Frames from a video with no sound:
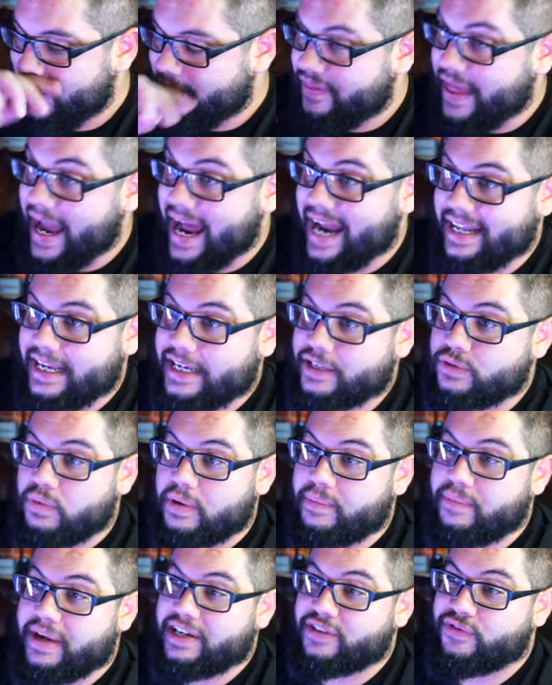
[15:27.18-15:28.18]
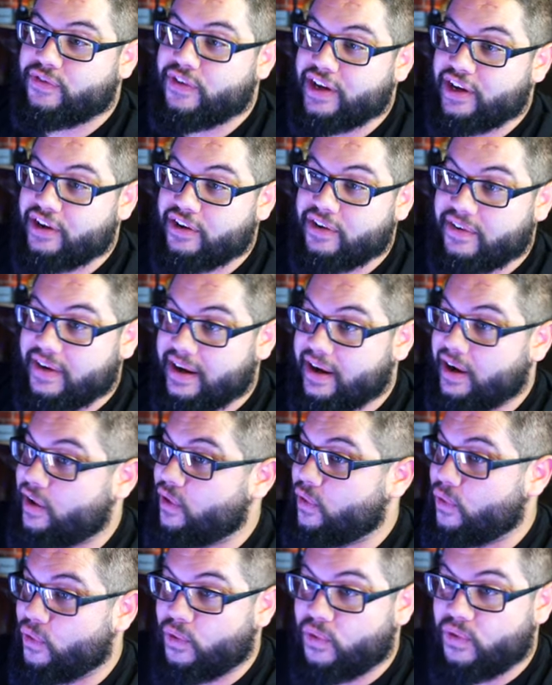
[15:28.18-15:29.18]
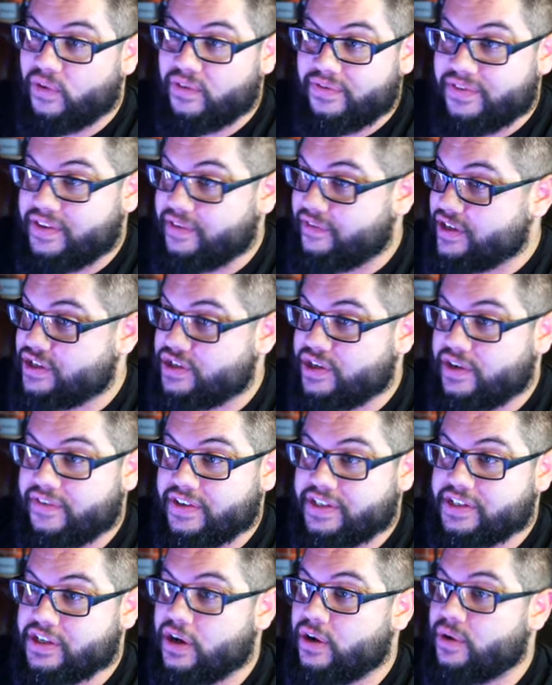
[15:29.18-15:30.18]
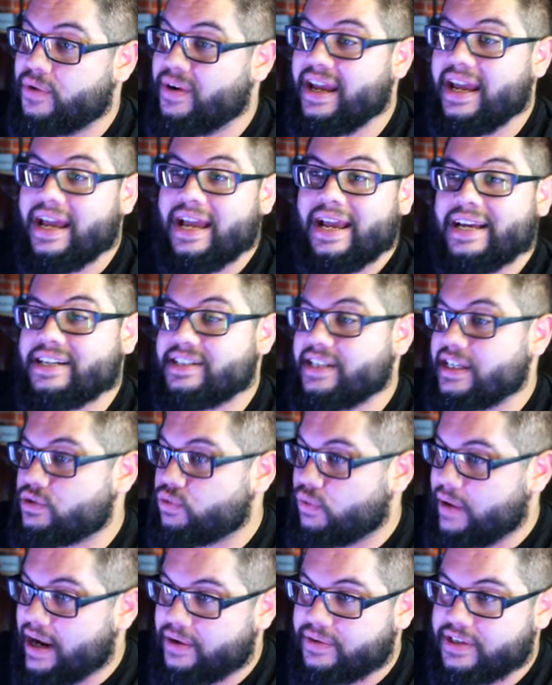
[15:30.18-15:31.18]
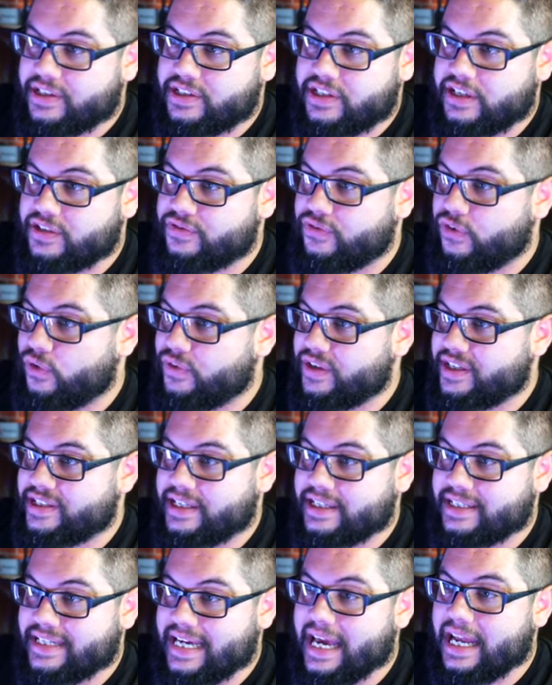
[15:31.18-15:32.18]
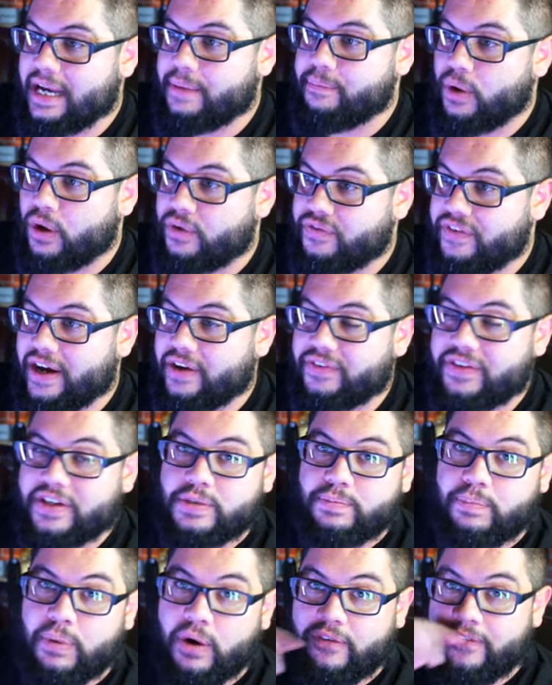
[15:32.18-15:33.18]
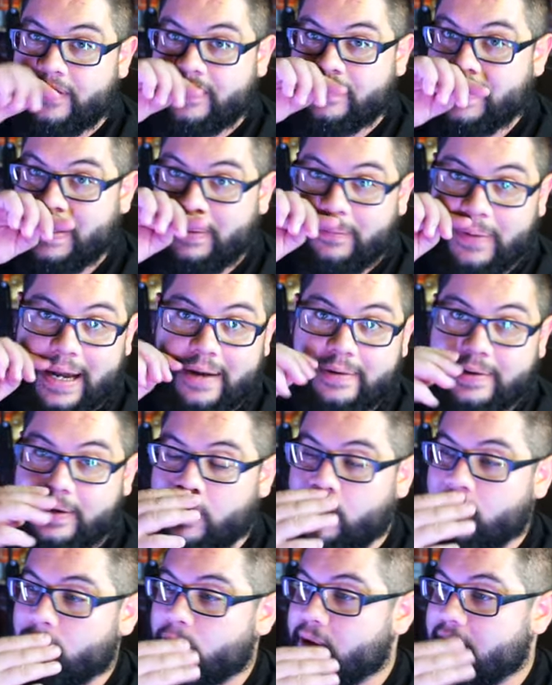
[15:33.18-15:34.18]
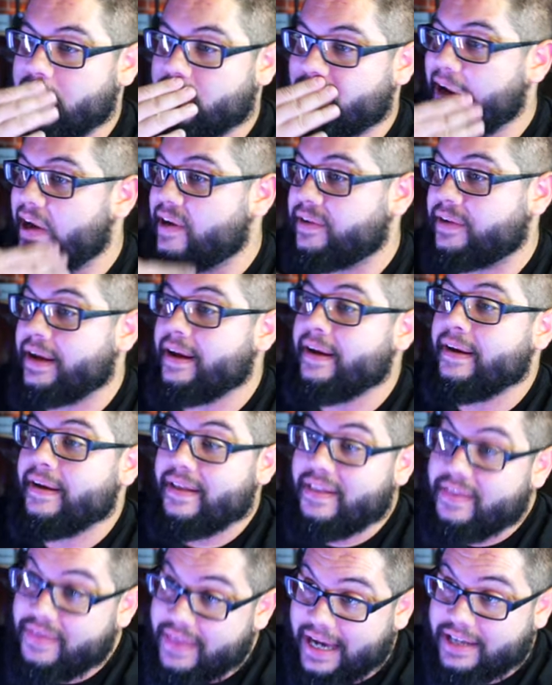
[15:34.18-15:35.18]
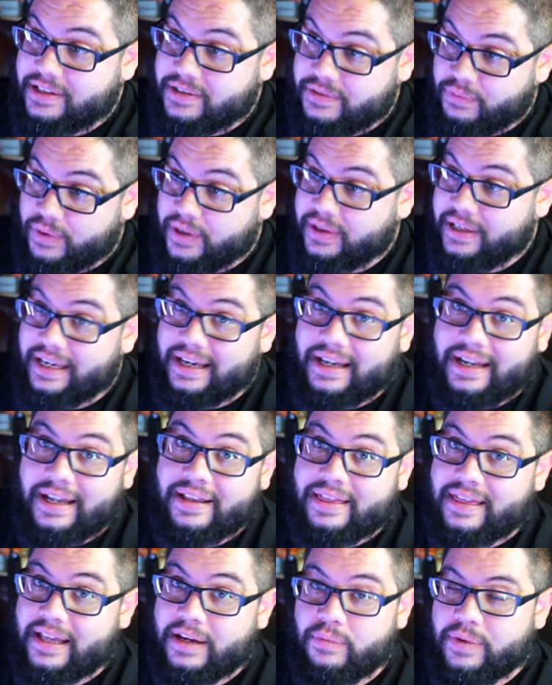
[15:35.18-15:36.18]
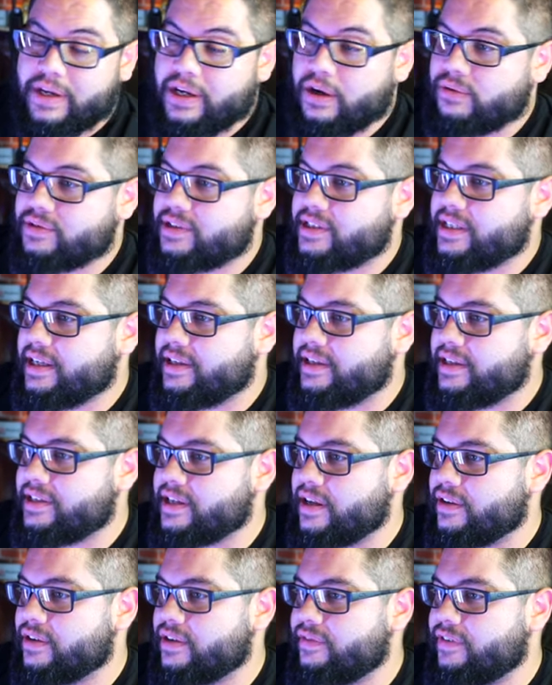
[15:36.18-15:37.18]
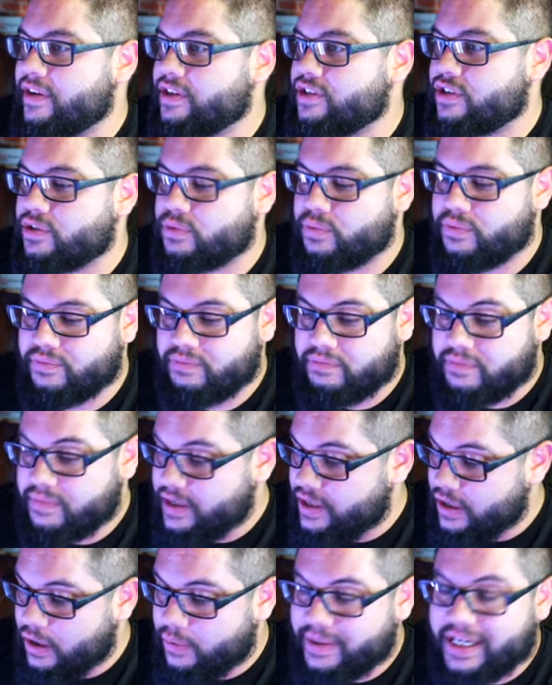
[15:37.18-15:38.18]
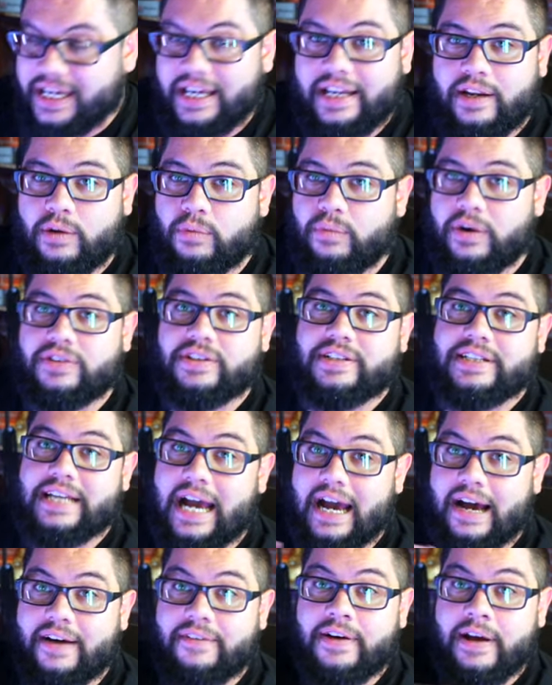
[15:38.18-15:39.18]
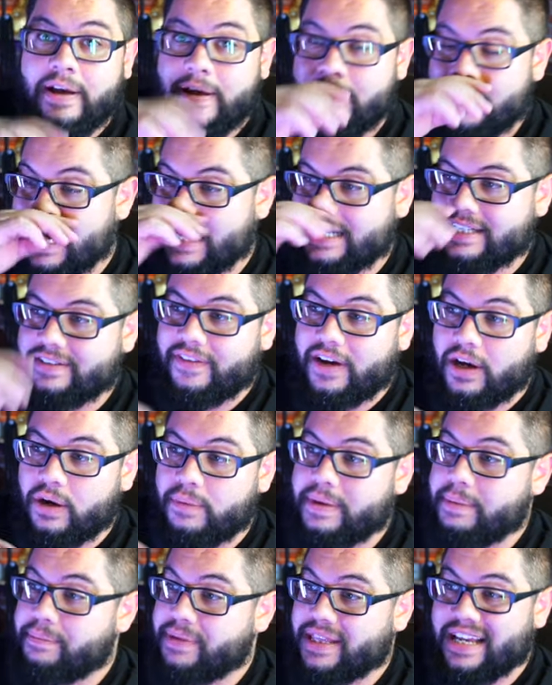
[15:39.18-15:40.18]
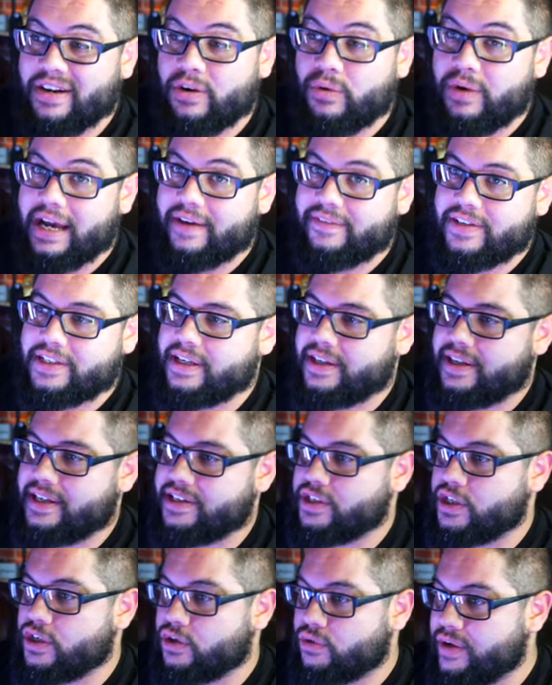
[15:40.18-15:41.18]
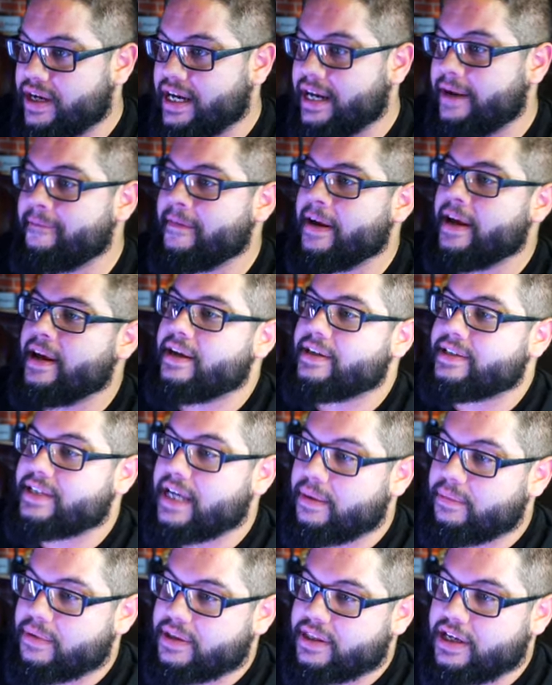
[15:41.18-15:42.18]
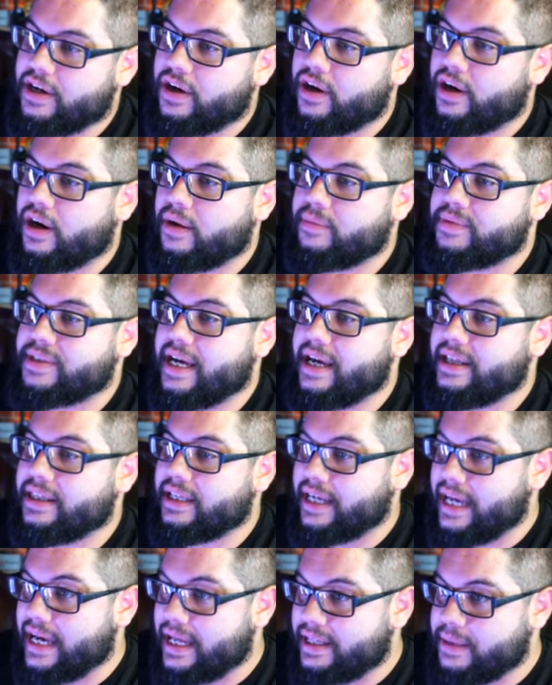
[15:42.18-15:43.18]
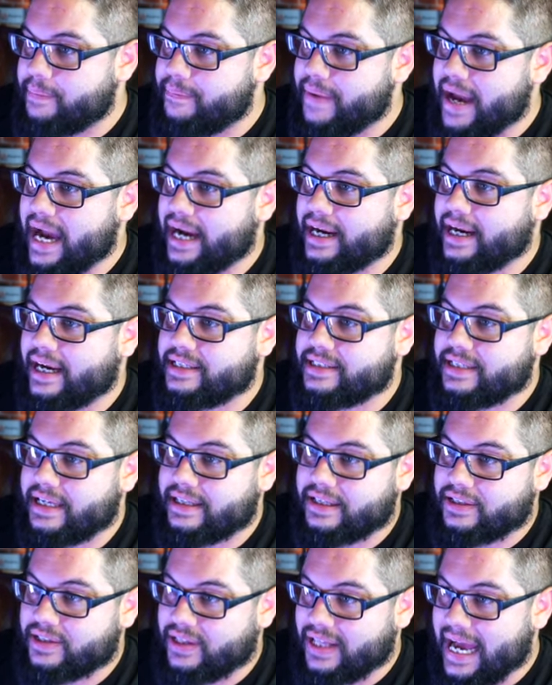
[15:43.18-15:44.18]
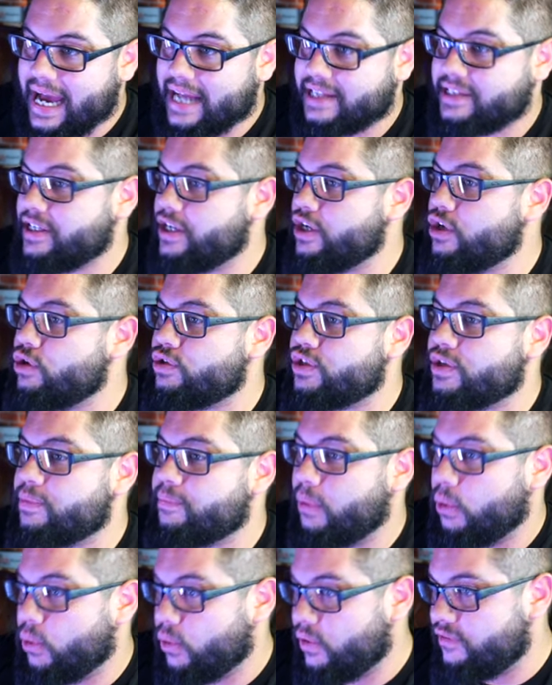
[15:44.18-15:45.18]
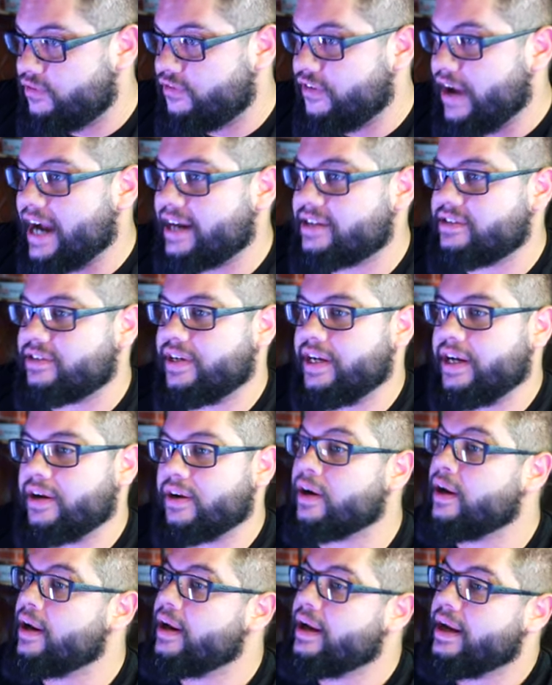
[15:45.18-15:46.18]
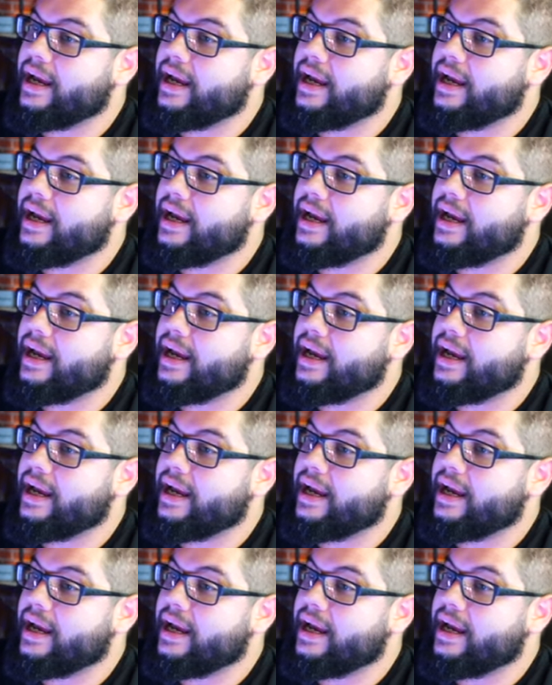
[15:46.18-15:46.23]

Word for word: That is what makes Figure a whole division of its own, is this roundness, this fullness, this cannonball delt that's perfectly rounded all the way around. That's really a thing we don't see in these other divisions. You know, bikini and wellness have that development, but they don't have it to this degree. Same with the arms. And again, the back, I said the lats, huge important factor here.